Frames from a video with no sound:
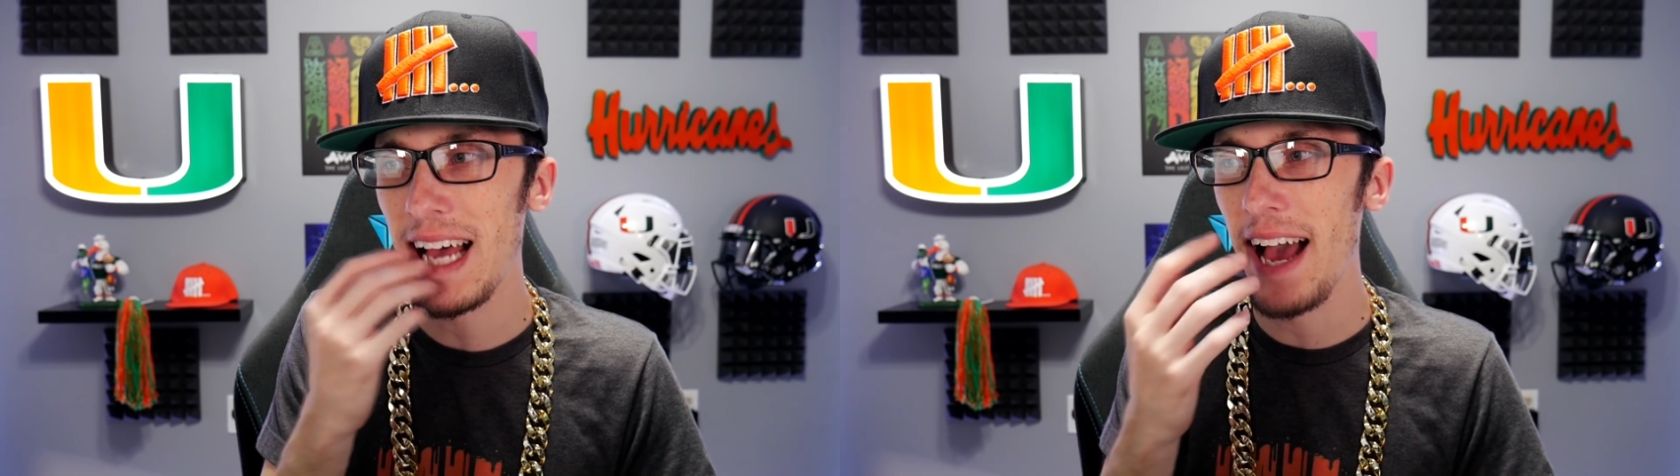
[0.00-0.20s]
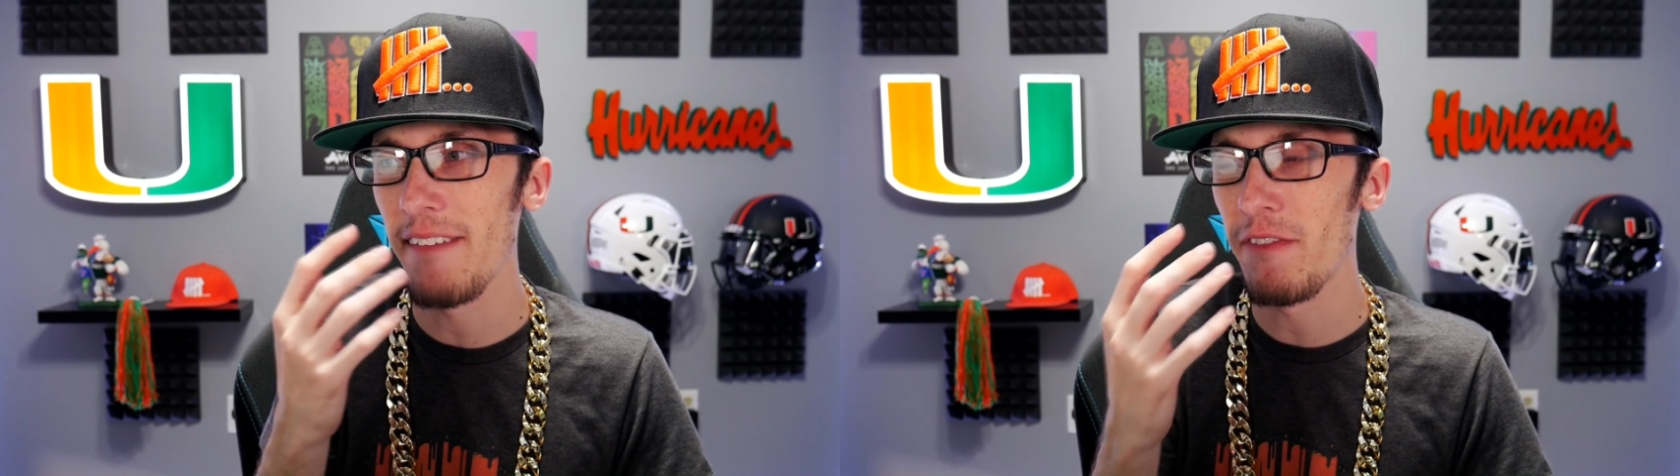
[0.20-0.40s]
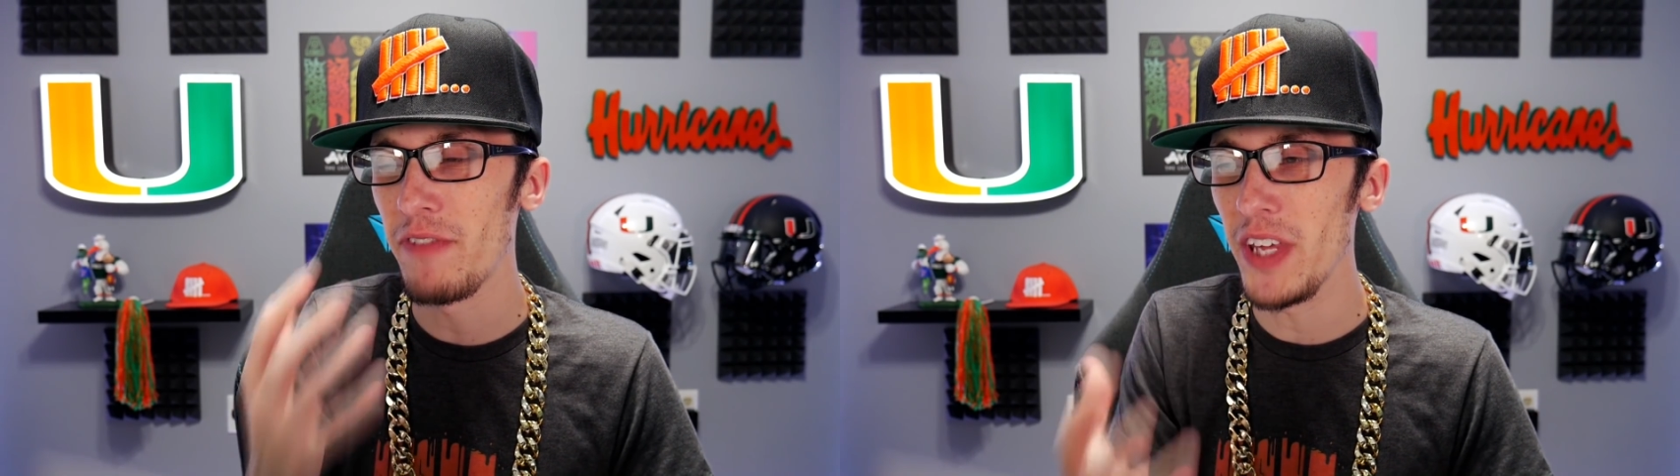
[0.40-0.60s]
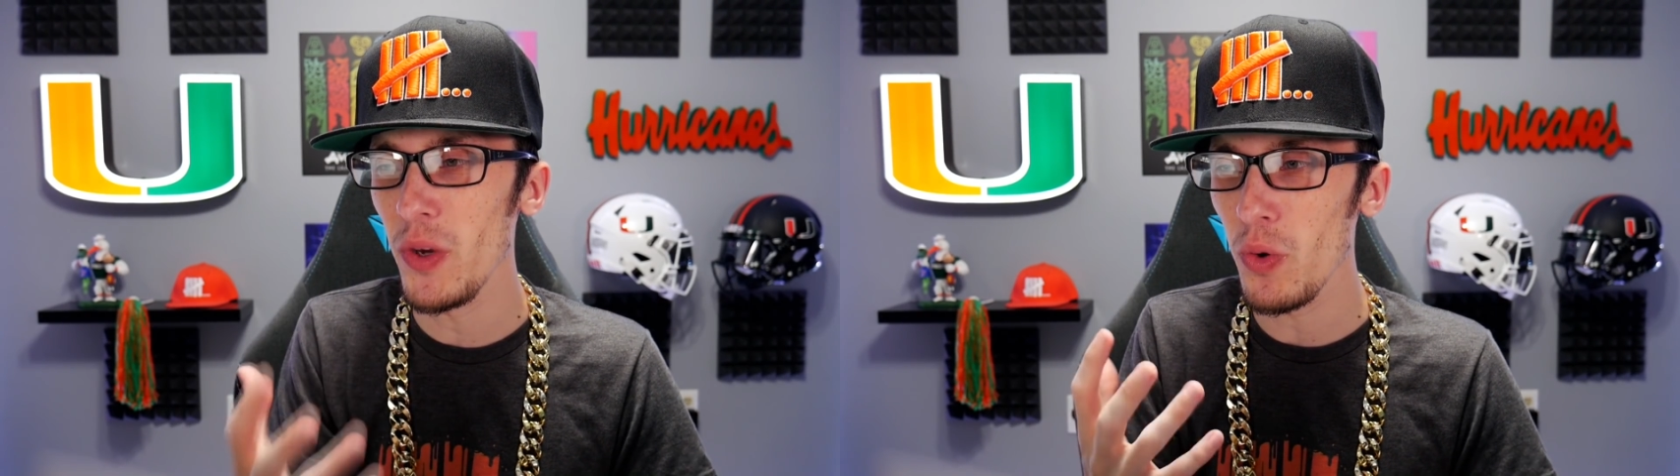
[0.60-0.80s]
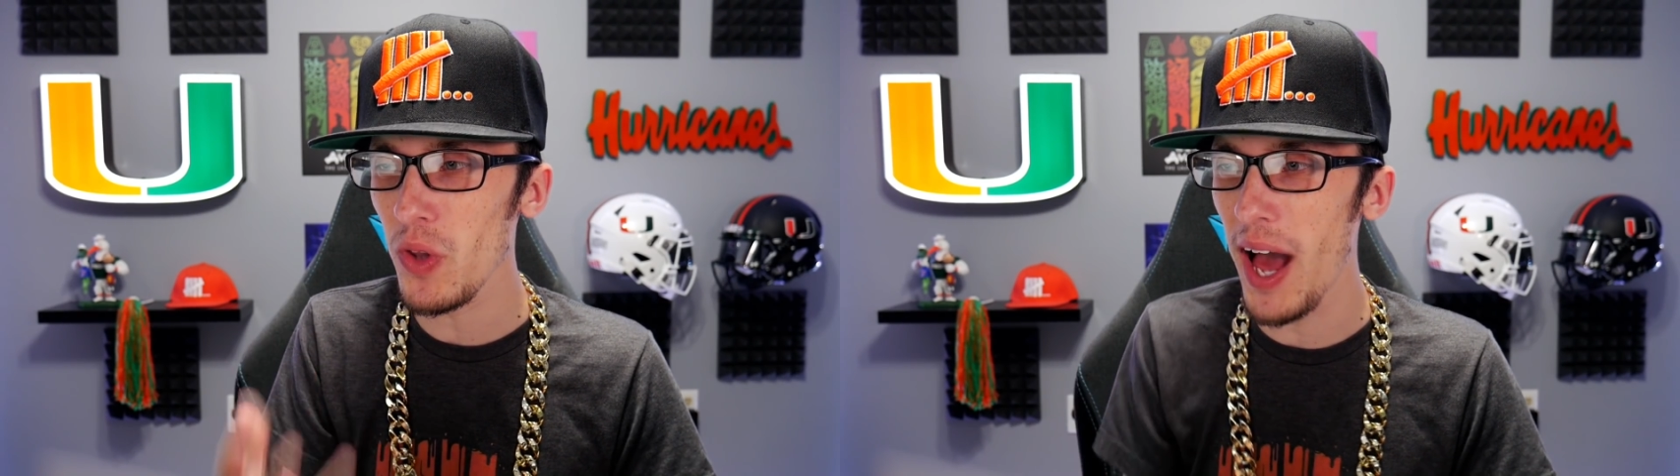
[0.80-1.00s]
I
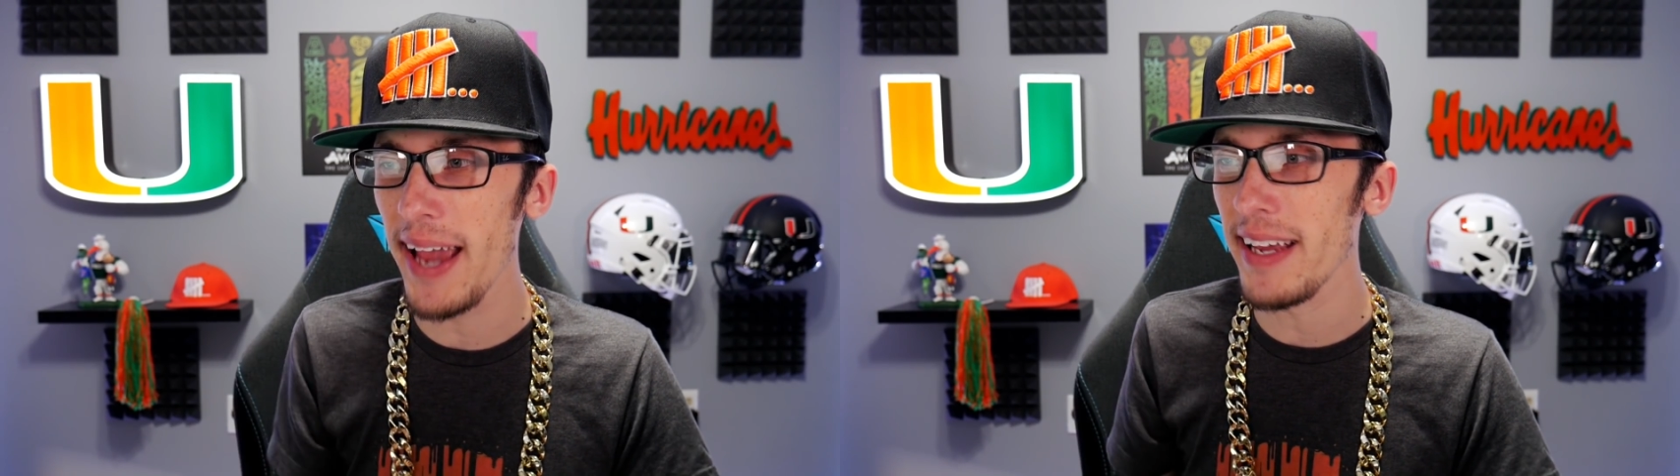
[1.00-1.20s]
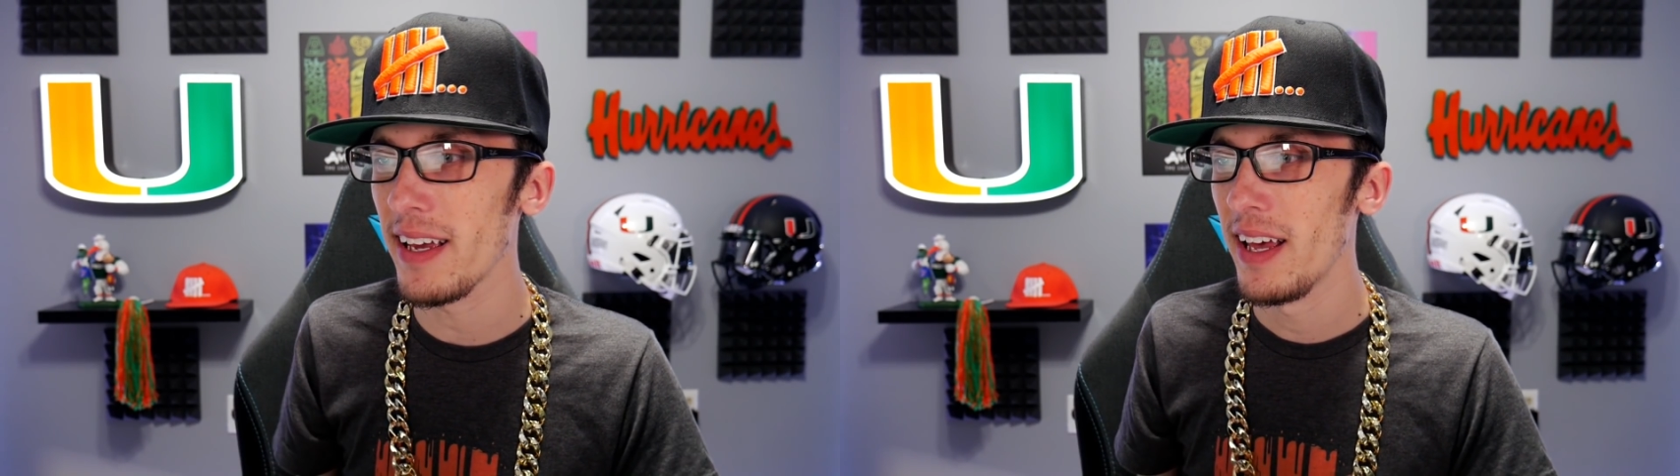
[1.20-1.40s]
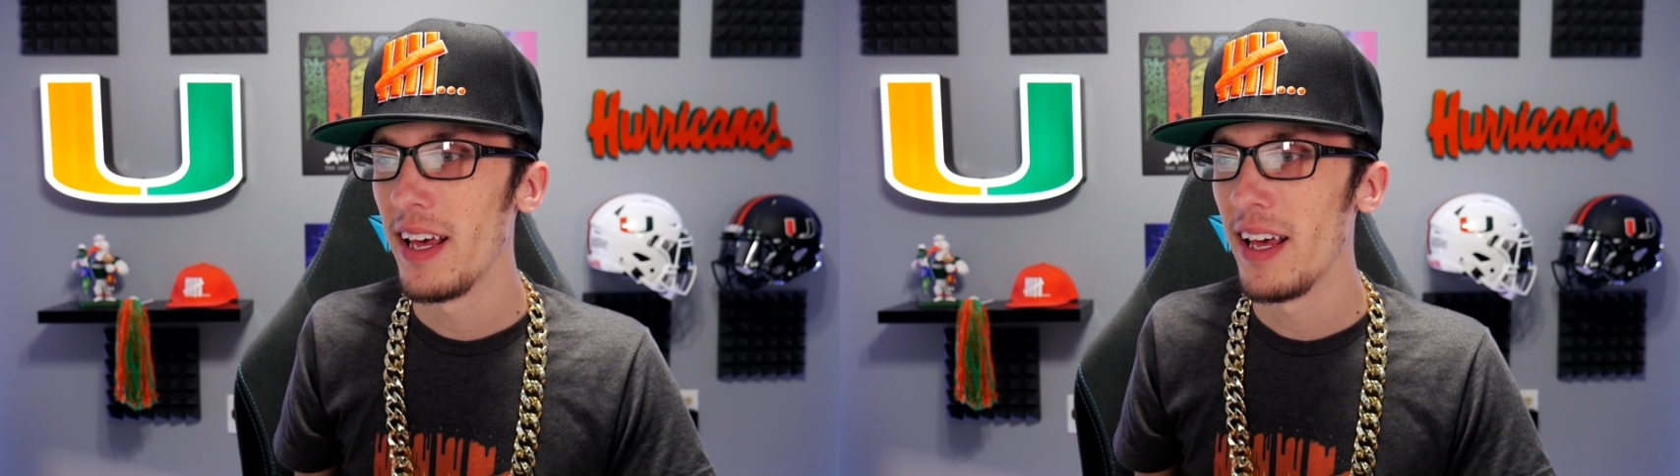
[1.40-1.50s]
feel like